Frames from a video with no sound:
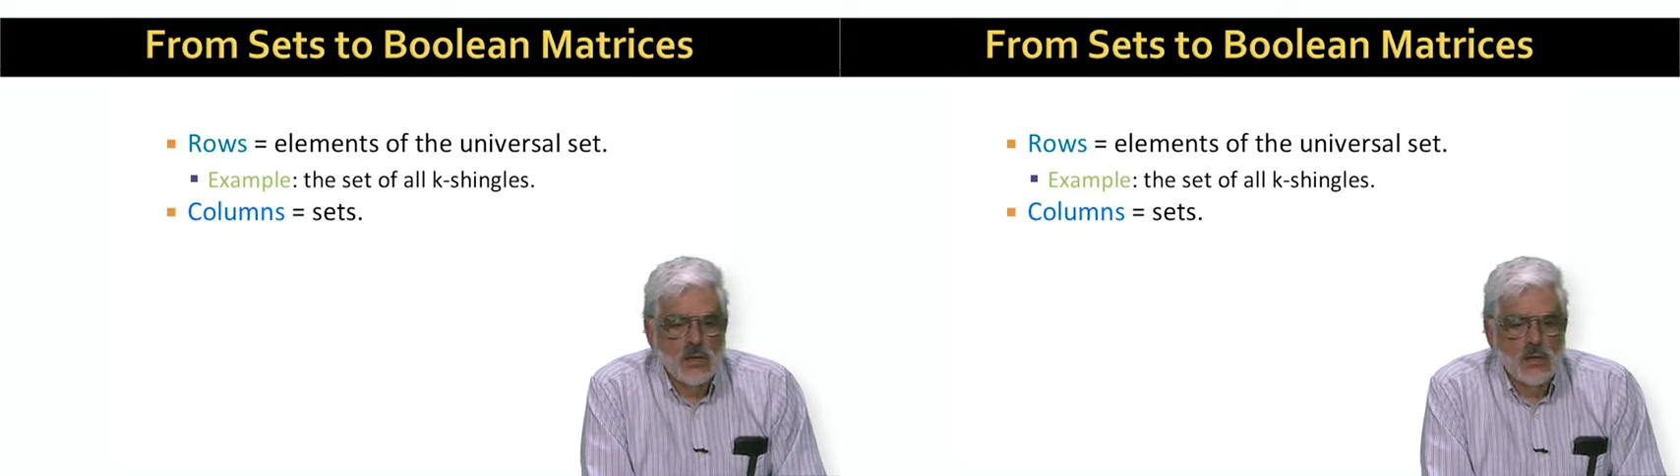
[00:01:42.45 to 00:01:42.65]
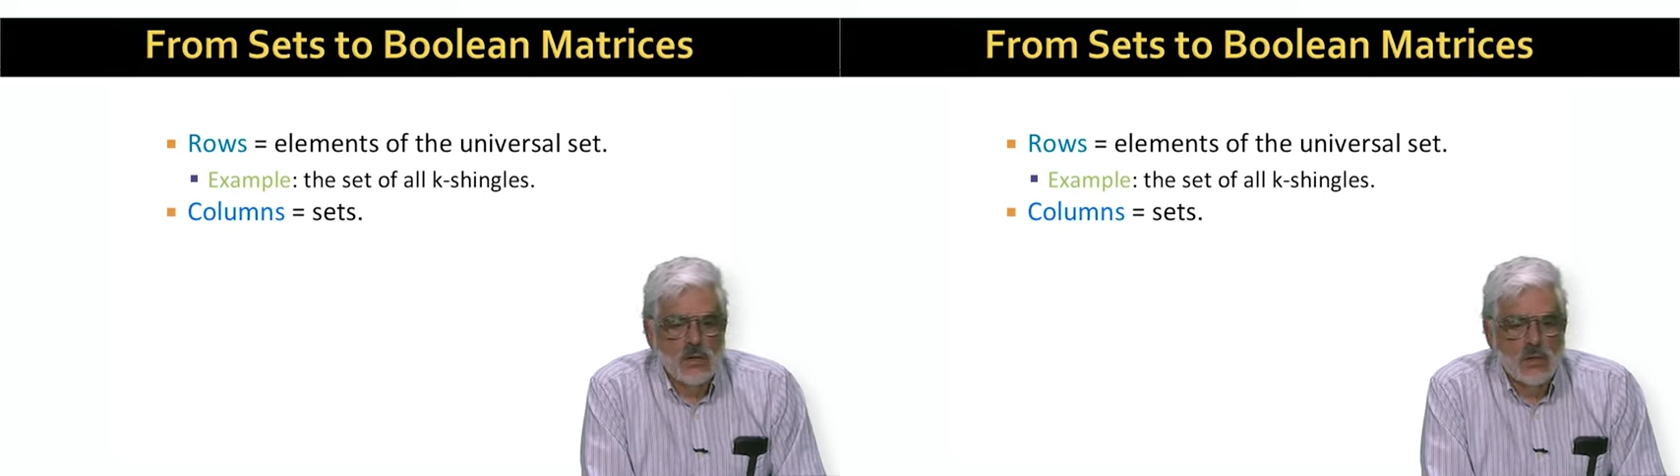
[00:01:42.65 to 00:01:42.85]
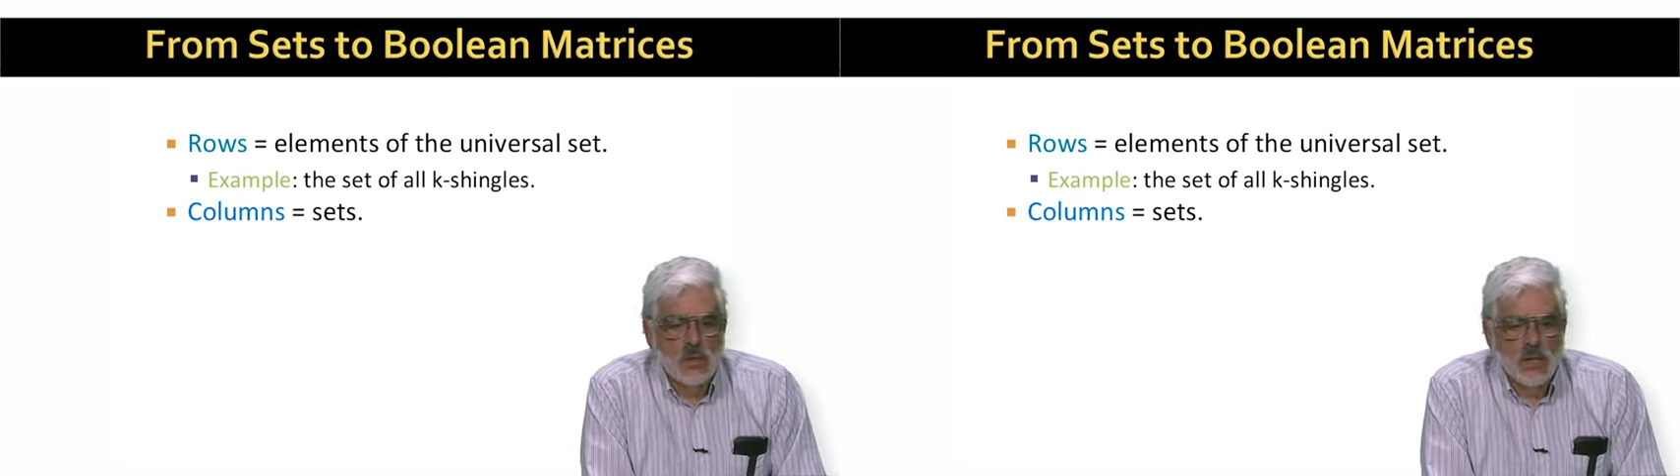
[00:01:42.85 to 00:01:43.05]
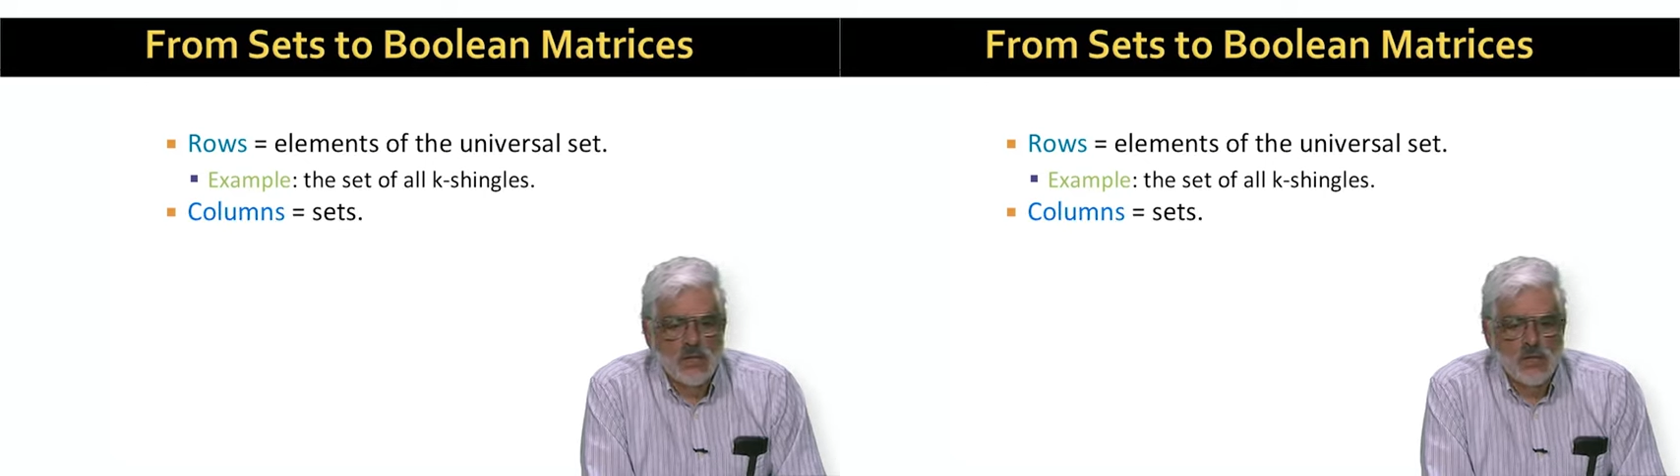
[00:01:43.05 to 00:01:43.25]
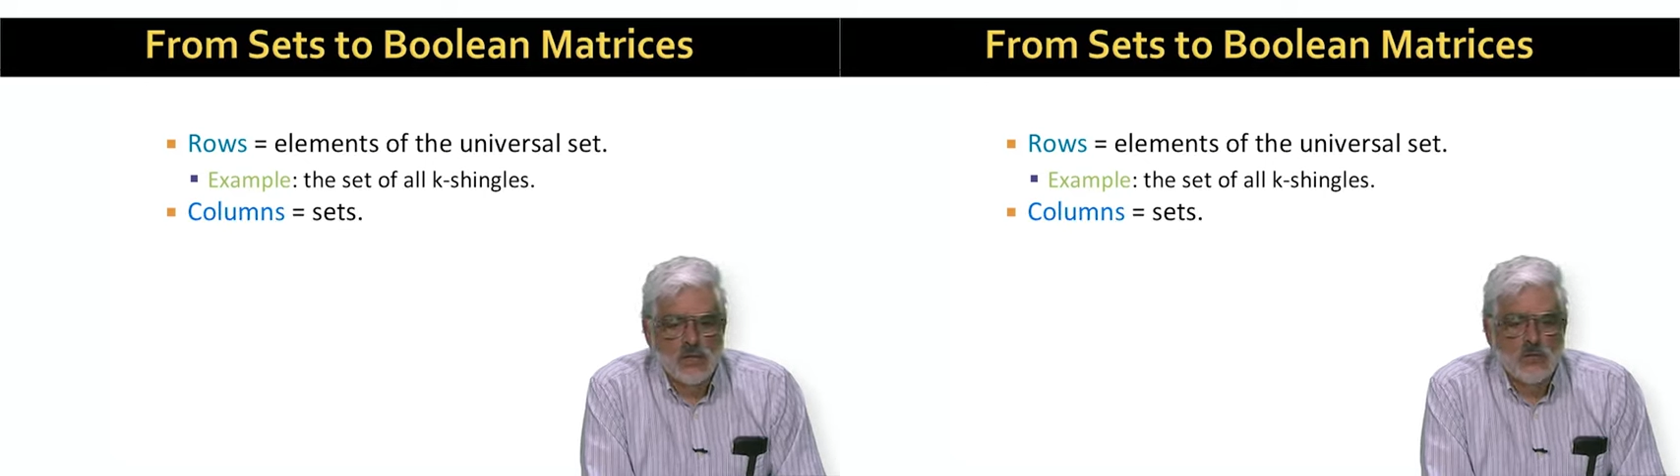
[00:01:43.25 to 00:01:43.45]
in the
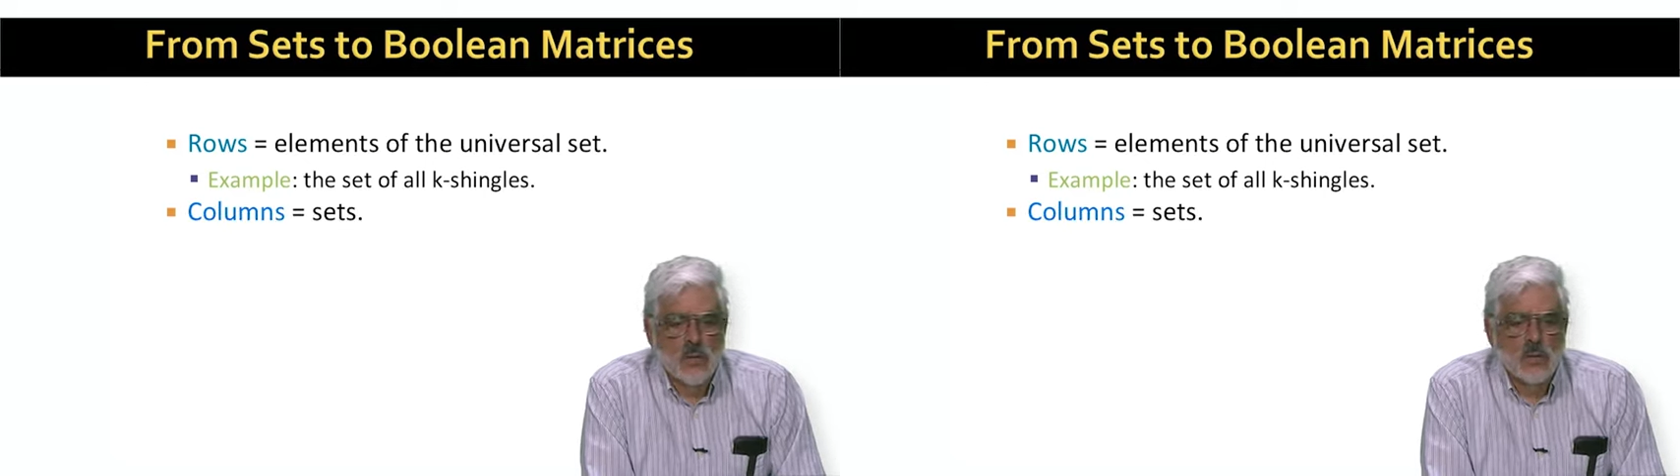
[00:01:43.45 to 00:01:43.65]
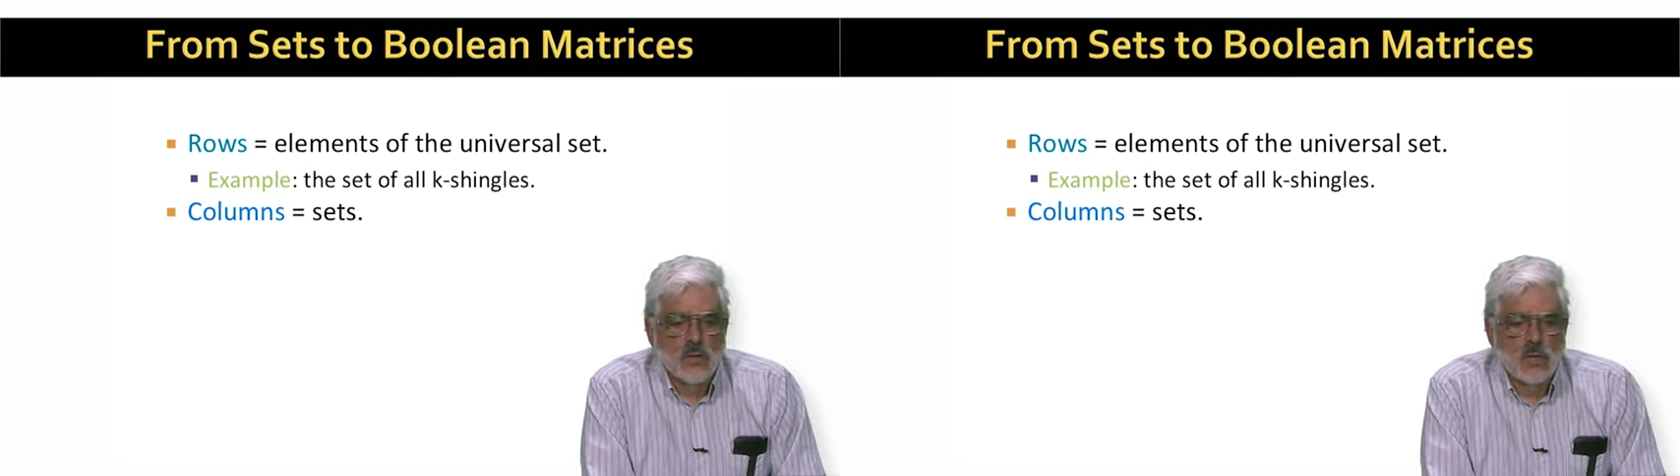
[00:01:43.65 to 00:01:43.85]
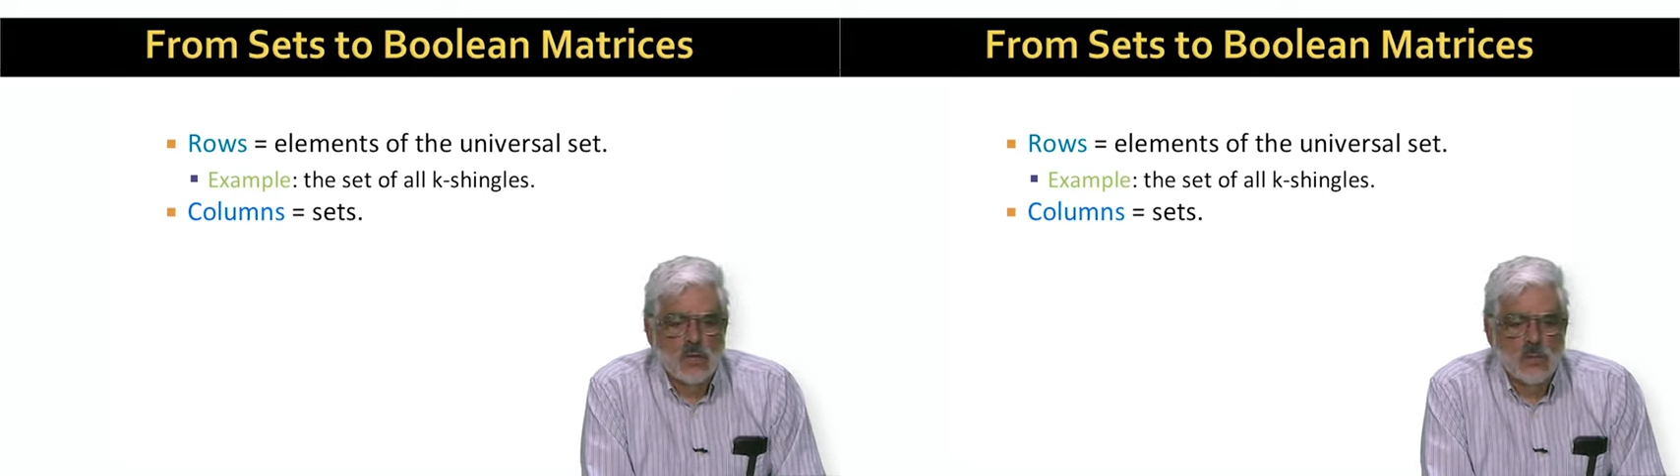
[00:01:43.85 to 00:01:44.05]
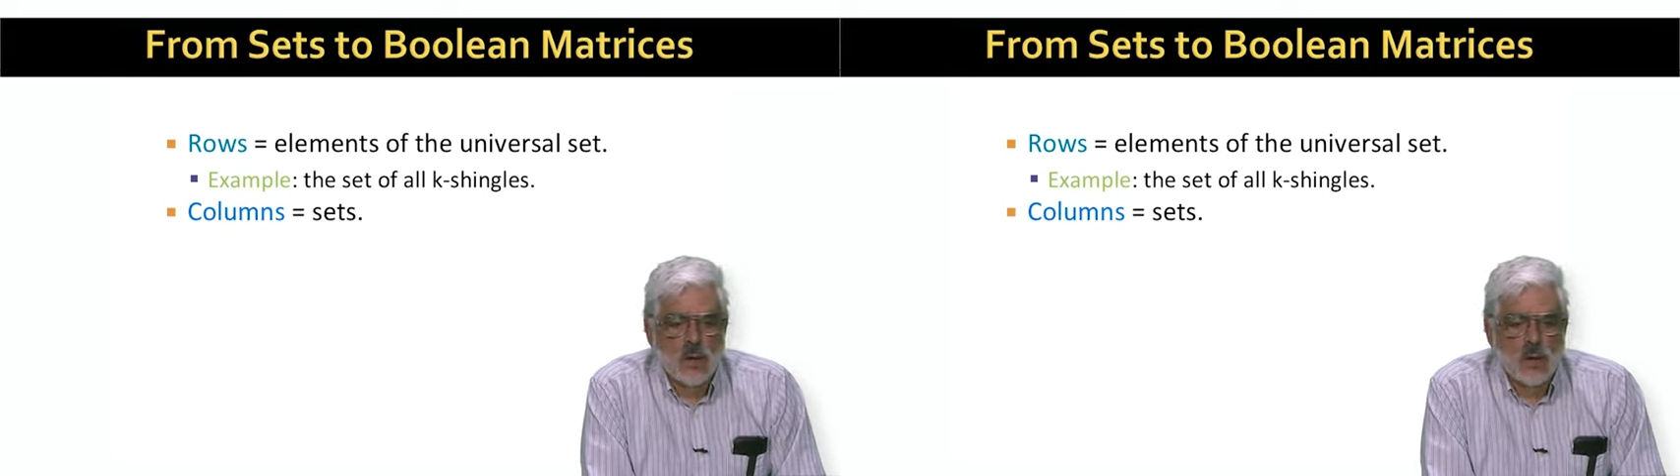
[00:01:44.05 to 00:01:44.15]
collection is represented